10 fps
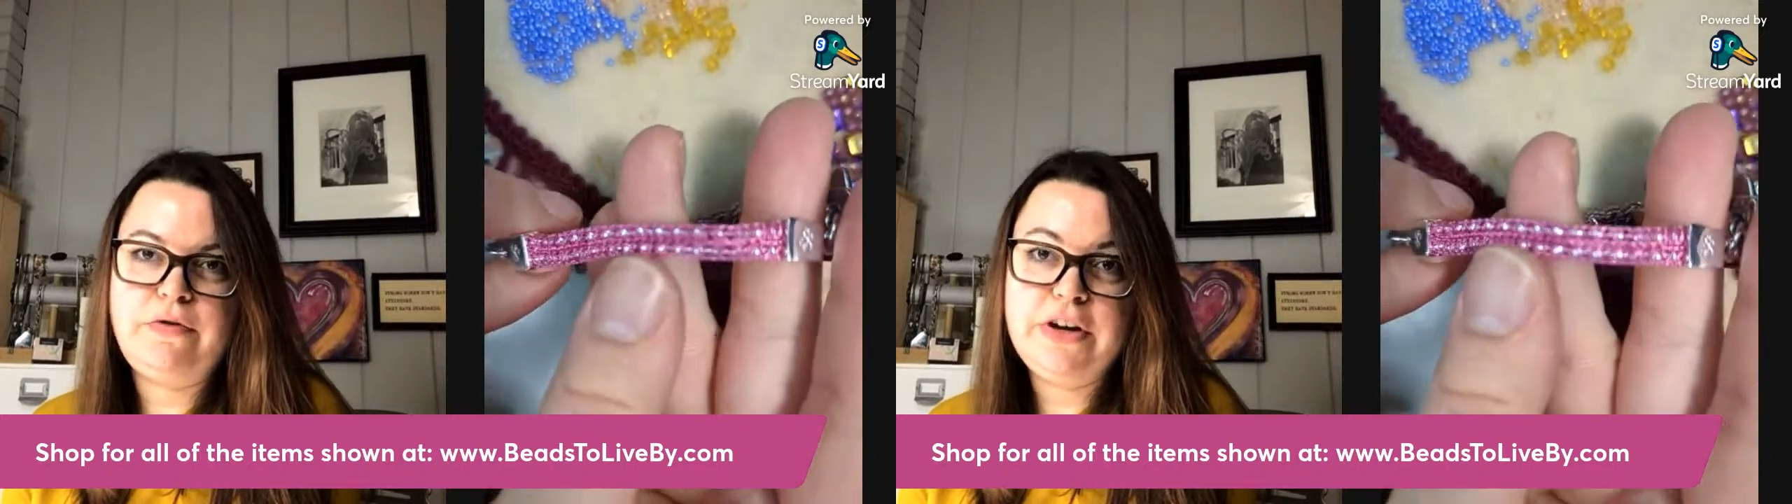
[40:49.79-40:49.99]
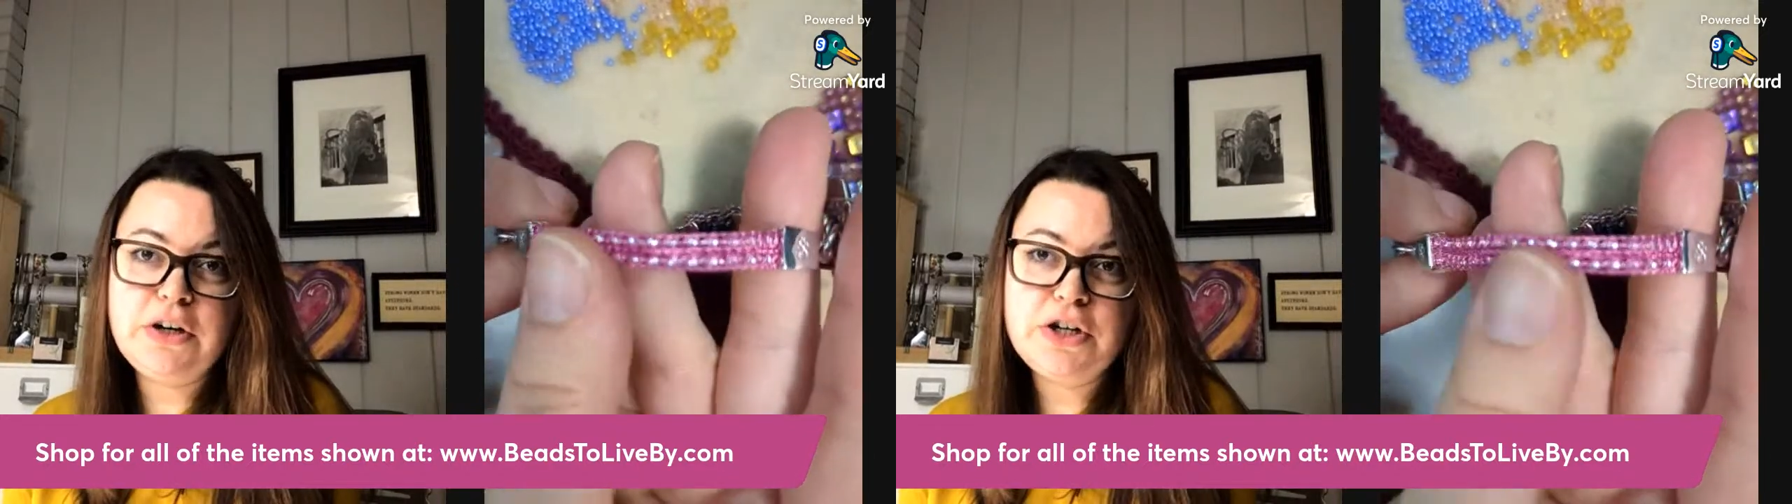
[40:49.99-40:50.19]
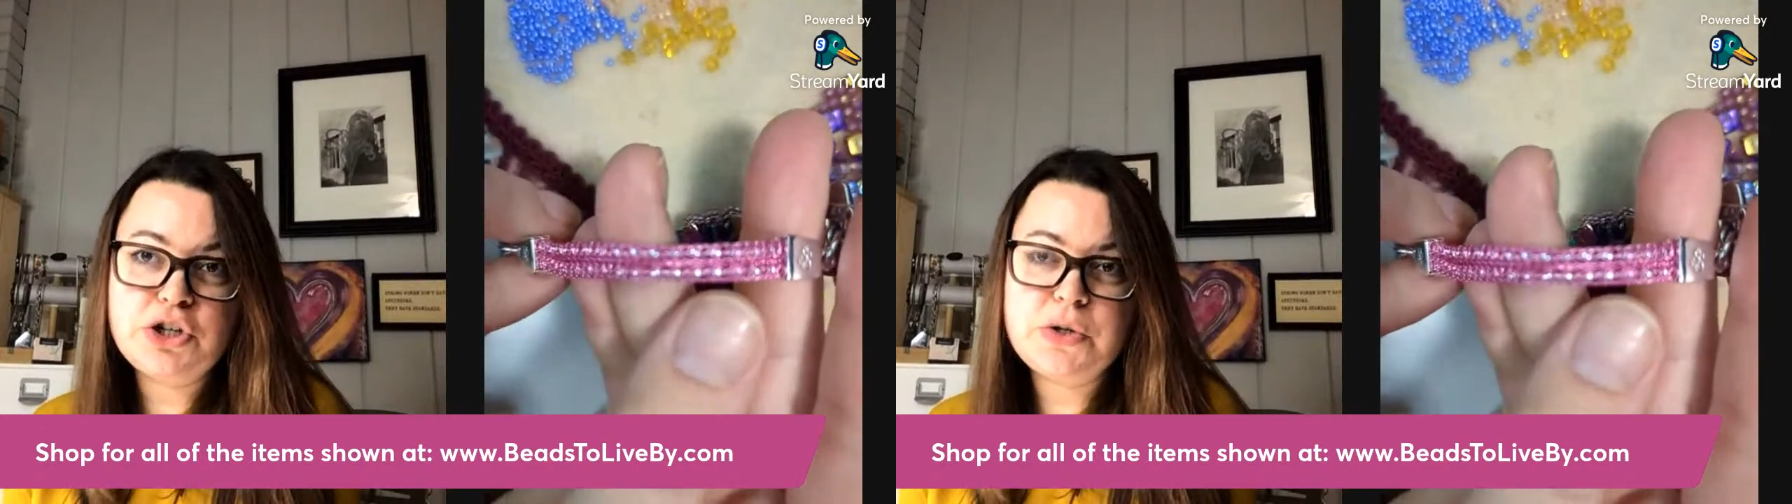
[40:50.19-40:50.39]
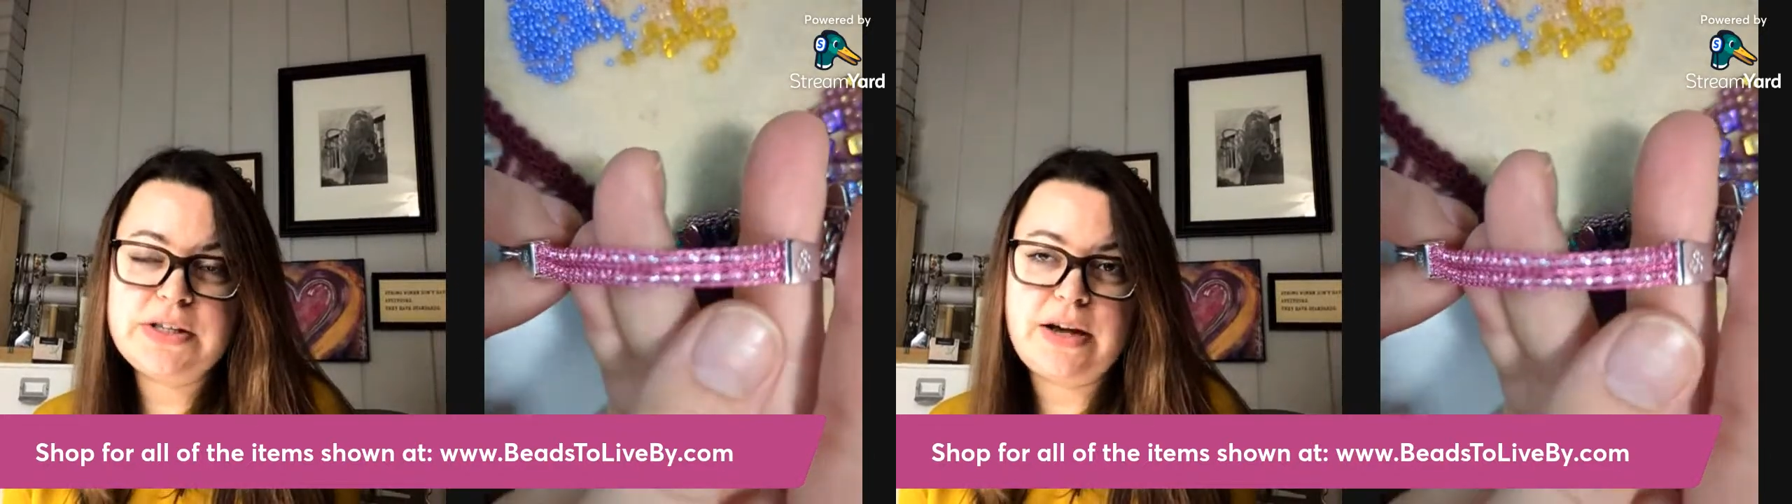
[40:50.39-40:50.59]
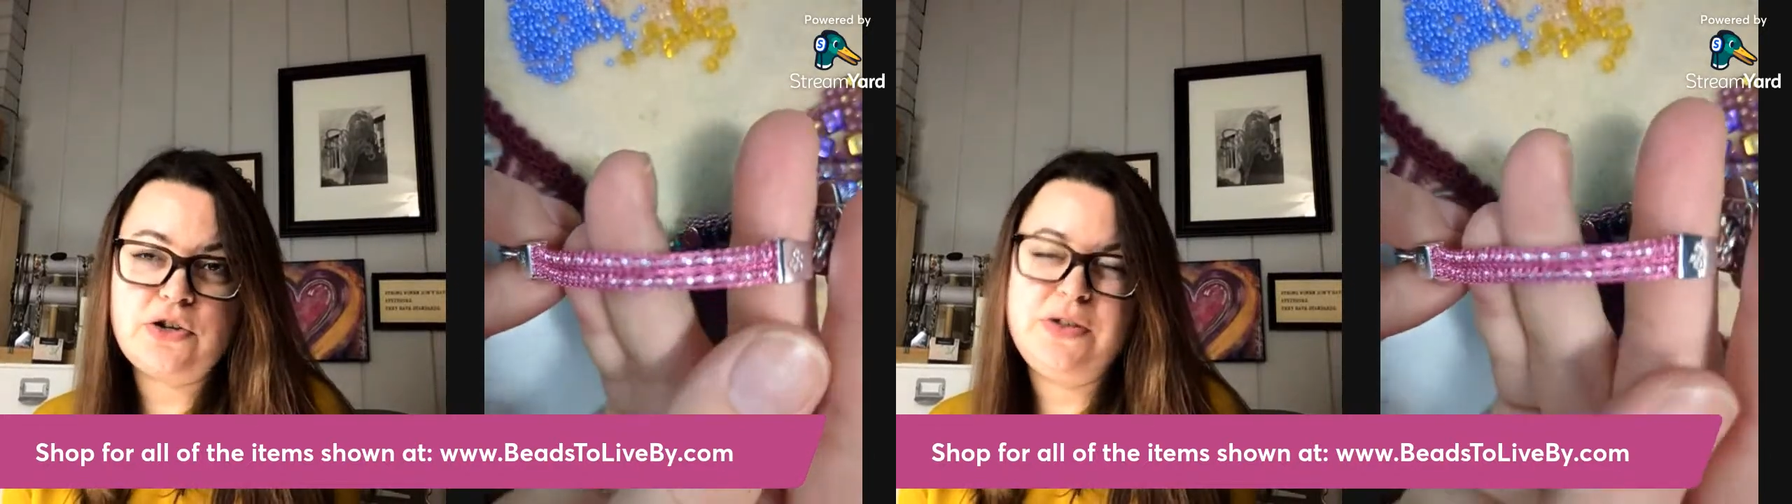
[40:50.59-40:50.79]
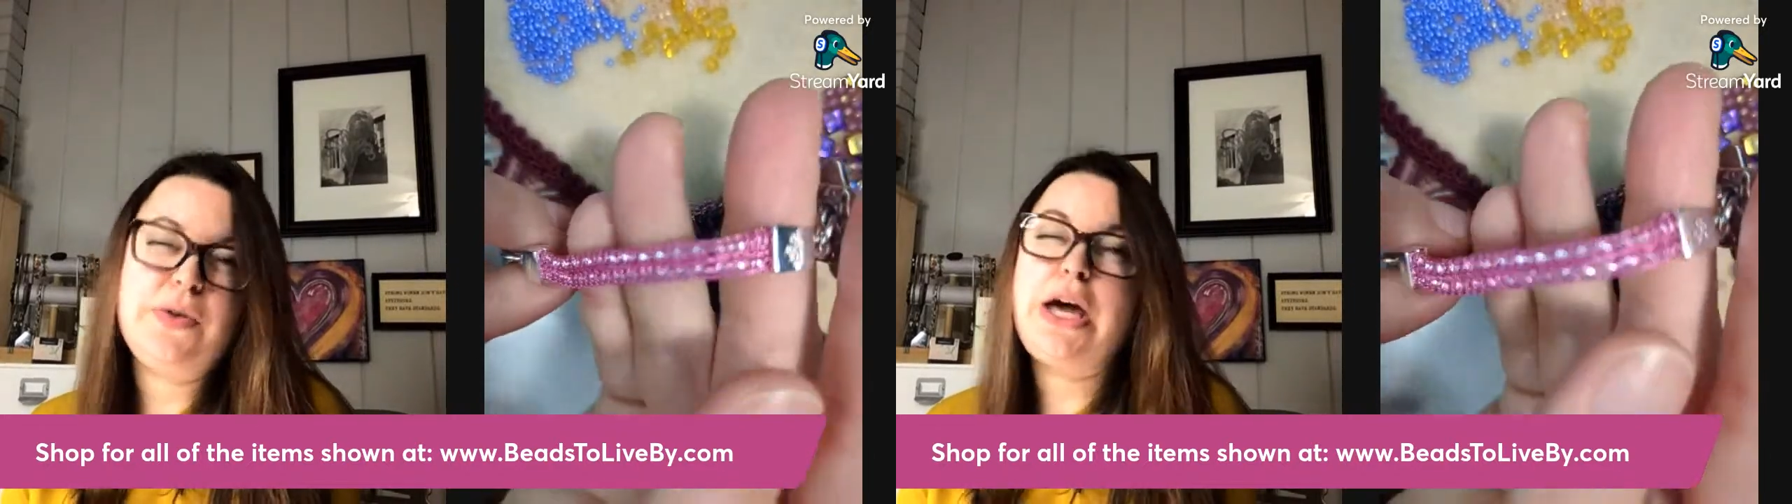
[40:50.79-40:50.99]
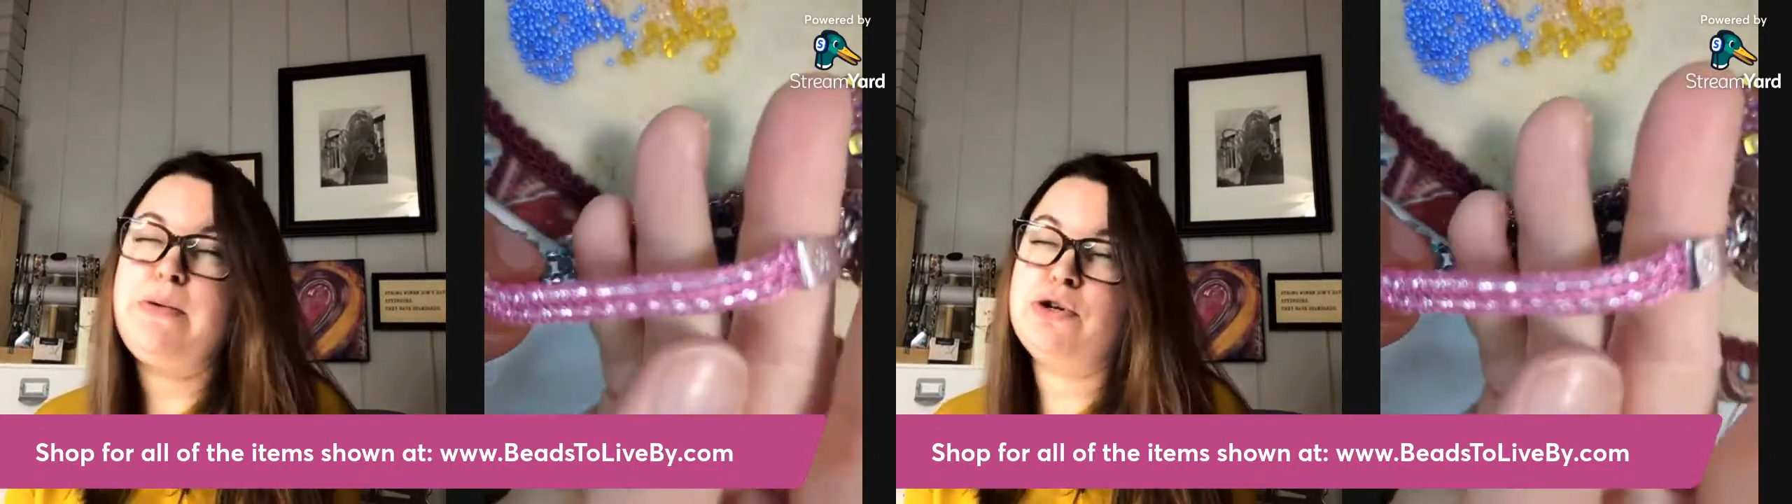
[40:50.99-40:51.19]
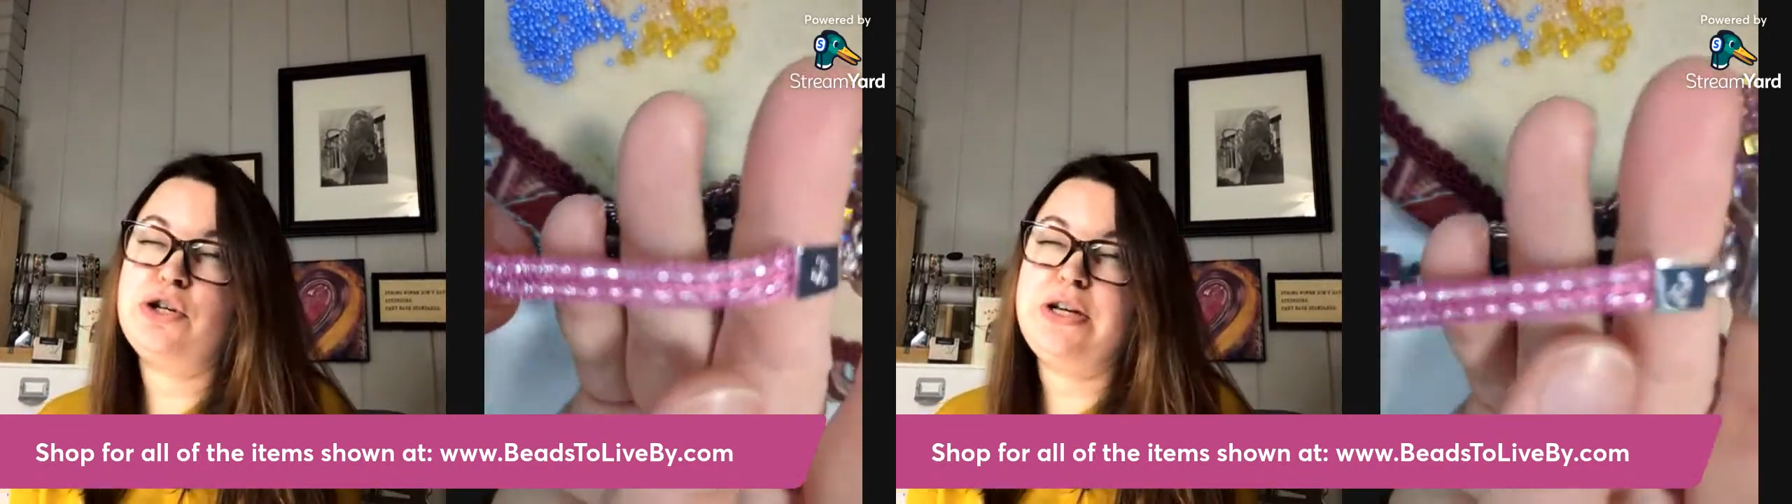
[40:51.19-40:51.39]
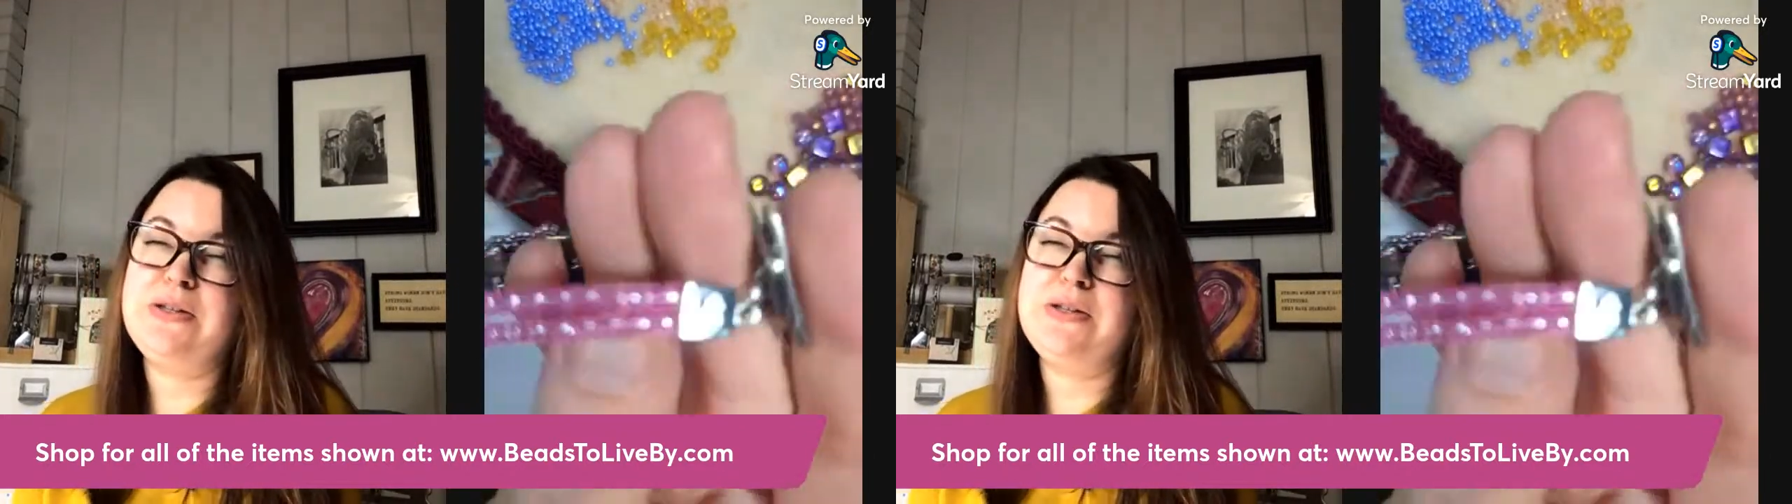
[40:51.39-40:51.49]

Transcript: very short sections of capture chain.